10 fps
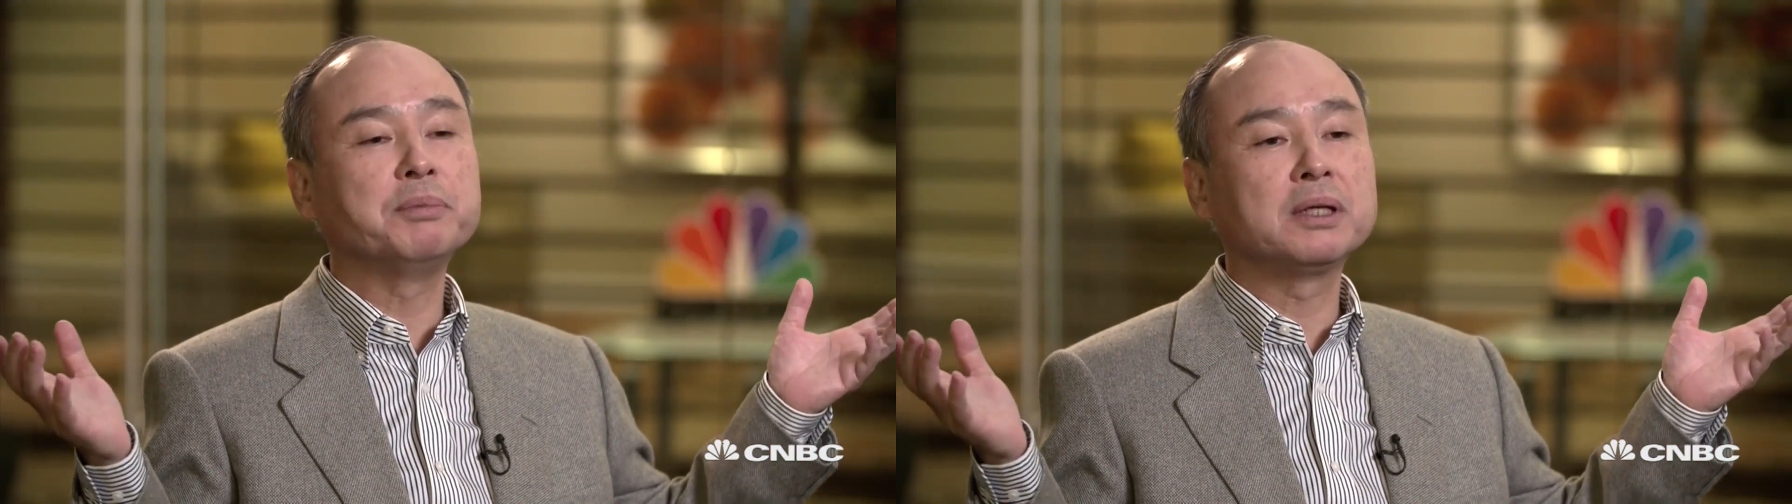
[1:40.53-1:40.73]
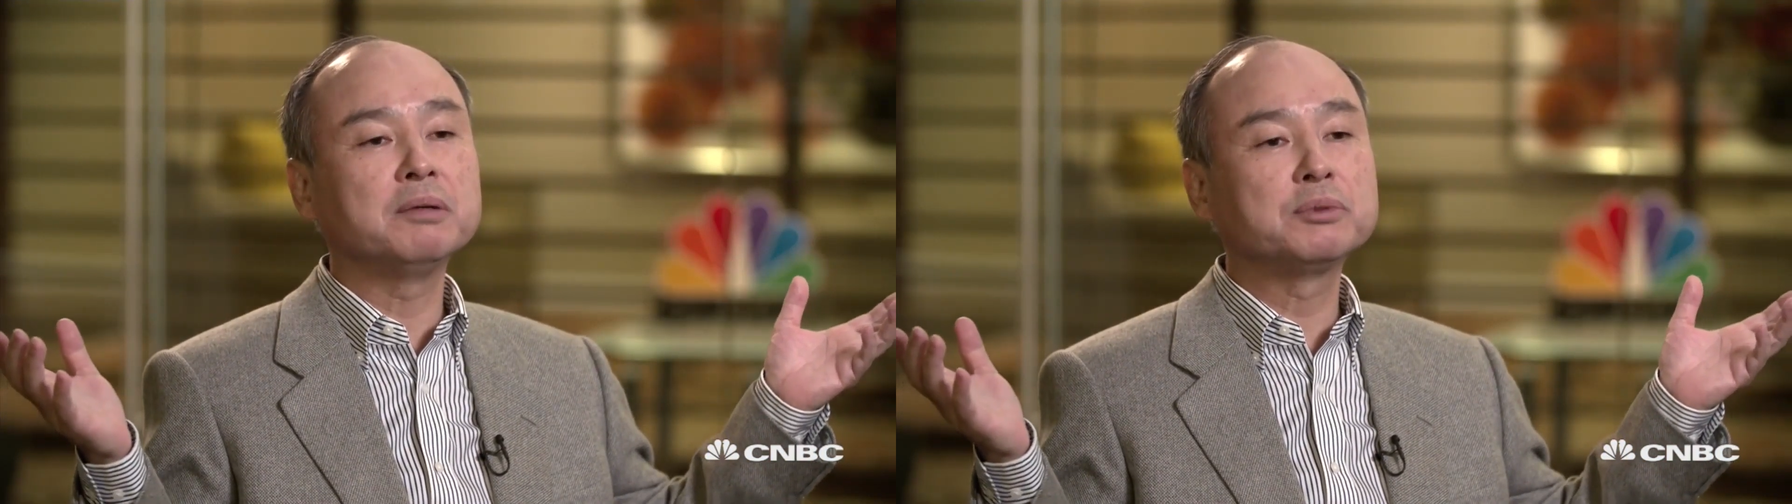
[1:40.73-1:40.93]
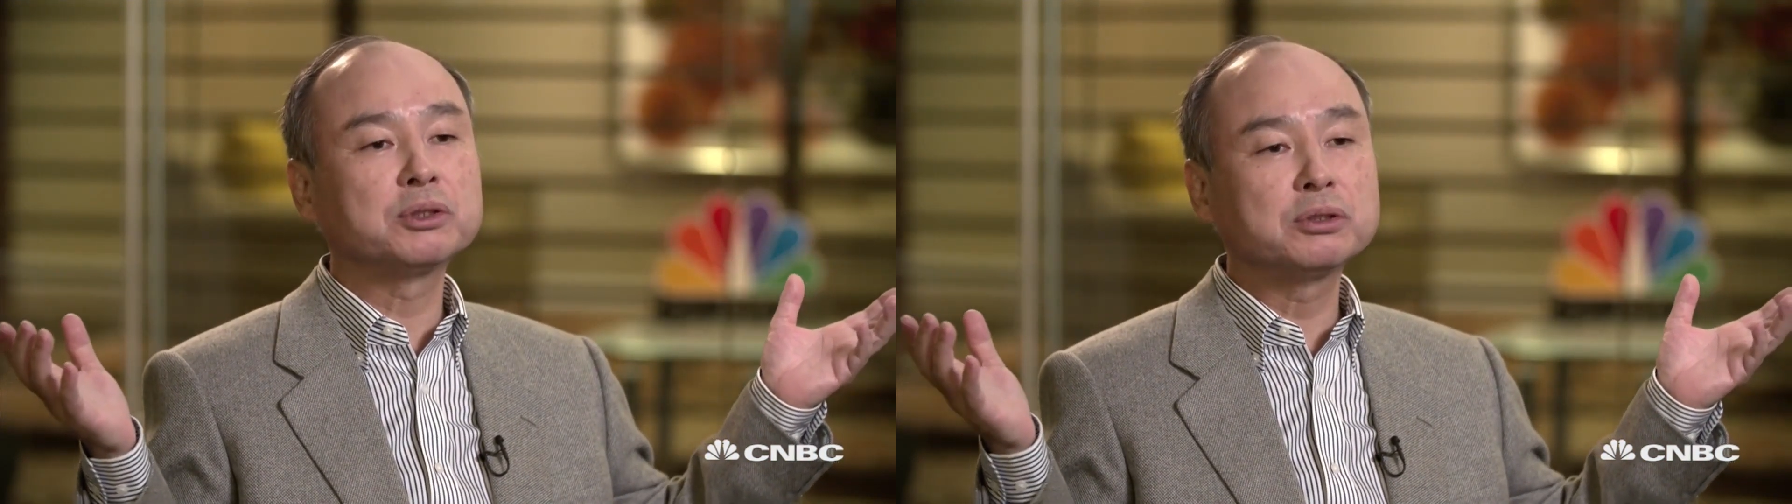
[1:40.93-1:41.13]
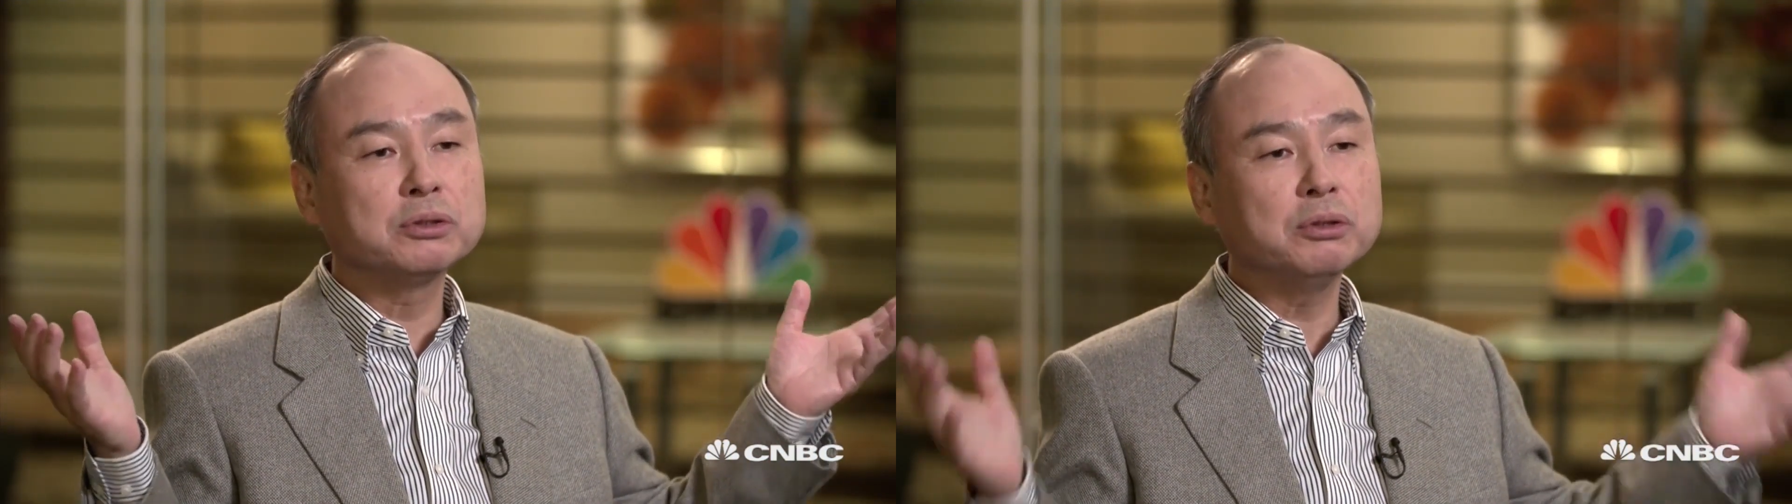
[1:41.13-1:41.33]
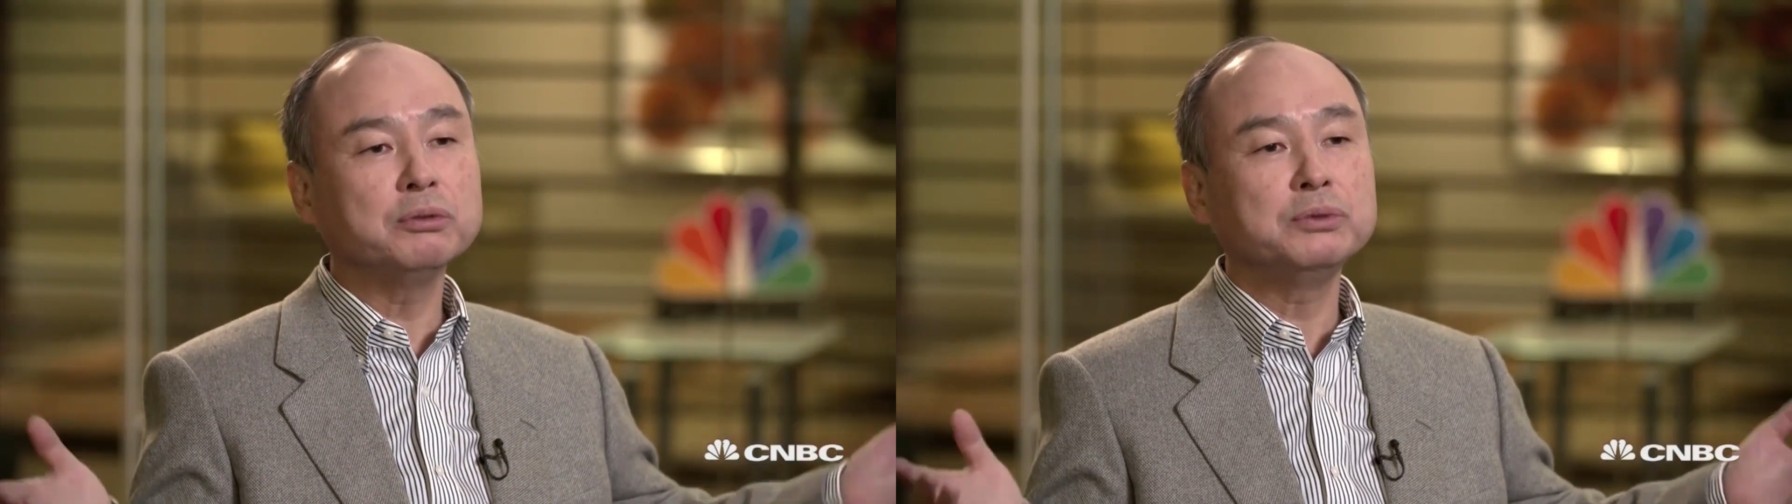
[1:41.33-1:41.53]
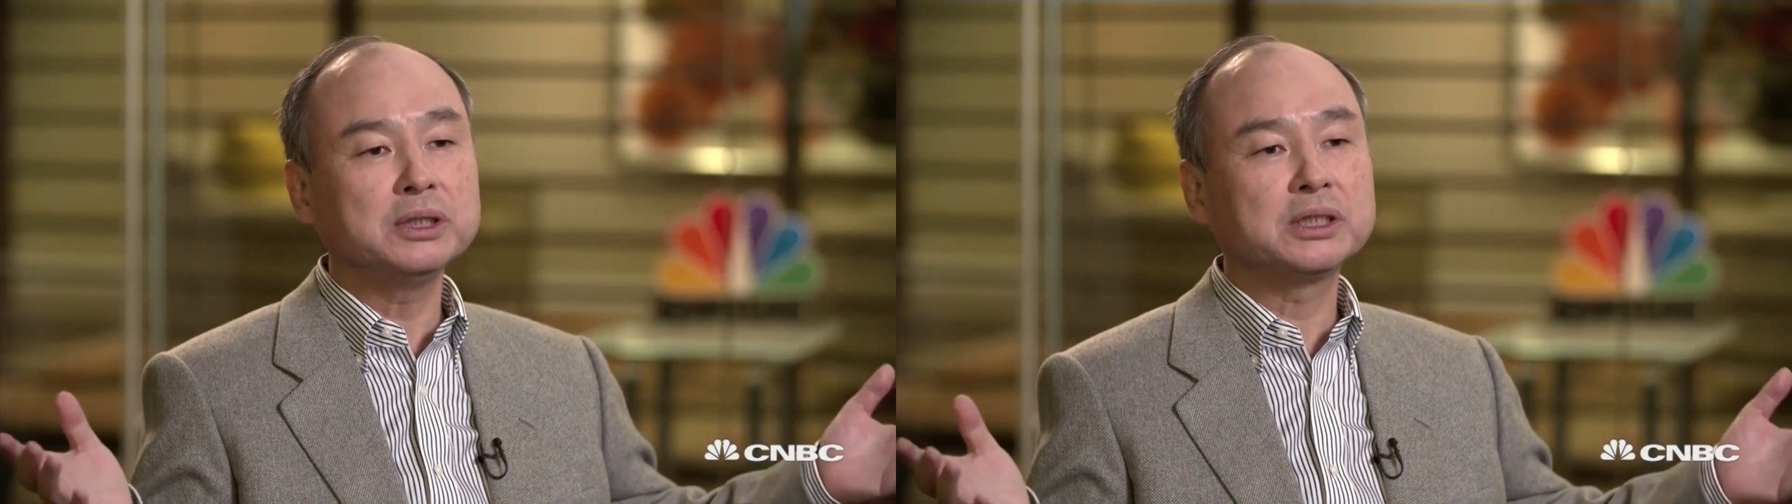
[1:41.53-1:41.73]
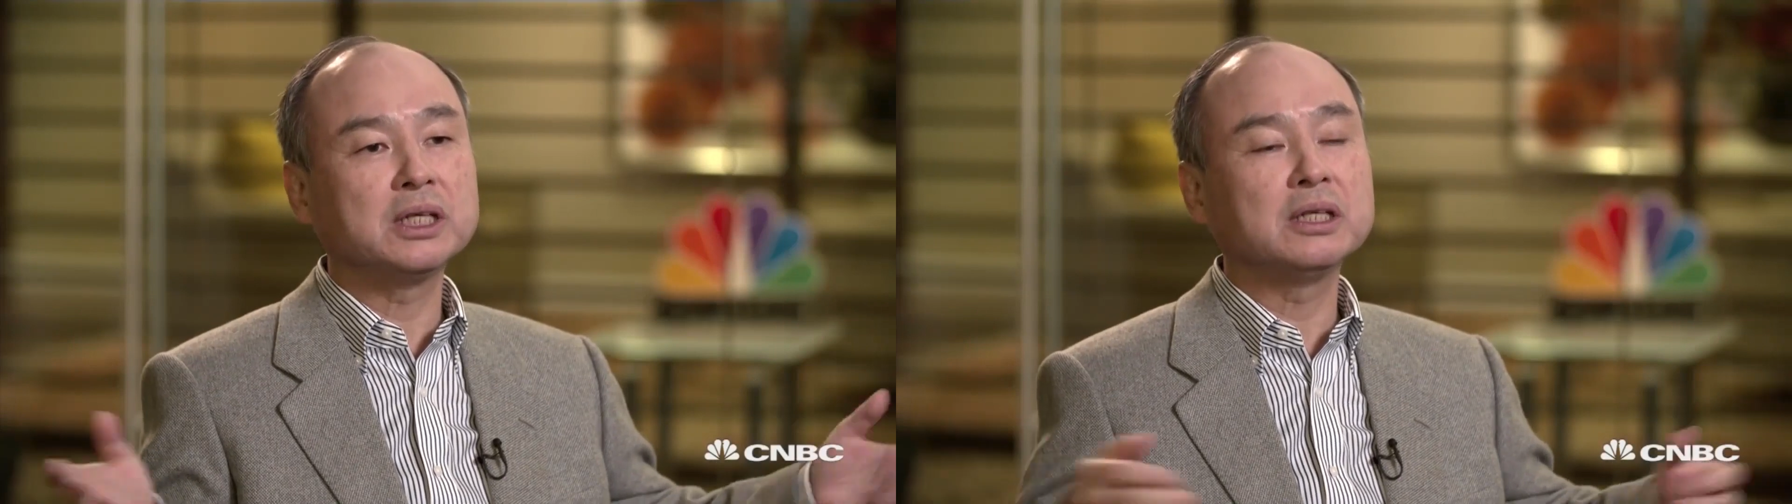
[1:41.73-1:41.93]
became so rich